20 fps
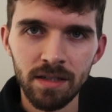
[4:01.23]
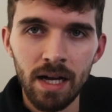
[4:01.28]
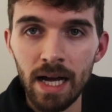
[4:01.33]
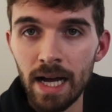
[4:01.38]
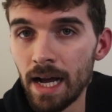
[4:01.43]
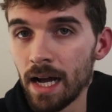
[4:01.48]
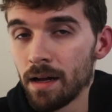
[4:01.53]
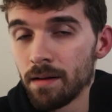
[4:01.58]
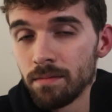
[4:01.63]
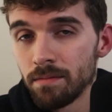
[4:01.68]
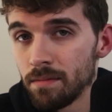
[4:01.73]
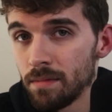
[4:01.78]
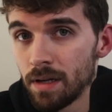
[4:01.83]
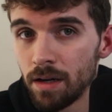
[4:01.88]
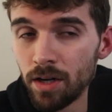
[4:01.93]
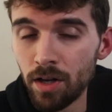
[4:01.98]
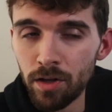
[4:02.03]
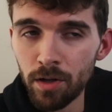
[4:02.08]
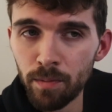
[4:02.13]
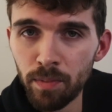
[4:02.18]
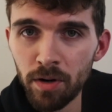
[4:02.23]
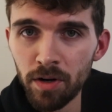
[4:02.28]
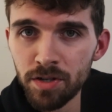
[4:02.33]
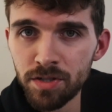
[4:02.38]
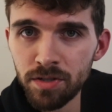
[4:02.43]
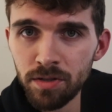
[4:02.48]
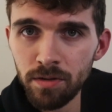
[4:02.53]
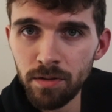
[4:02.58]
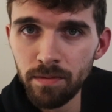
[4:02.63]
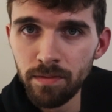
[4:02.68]
I got another
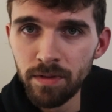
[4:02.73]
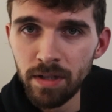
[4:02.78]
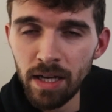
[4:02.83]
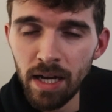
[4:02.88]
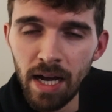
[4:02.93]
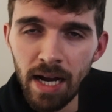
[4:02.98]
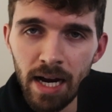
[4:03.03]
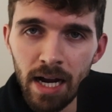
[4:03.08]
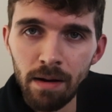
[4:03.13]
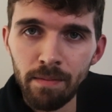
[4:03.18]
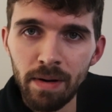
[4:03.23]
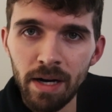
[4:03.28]
personal thing. I got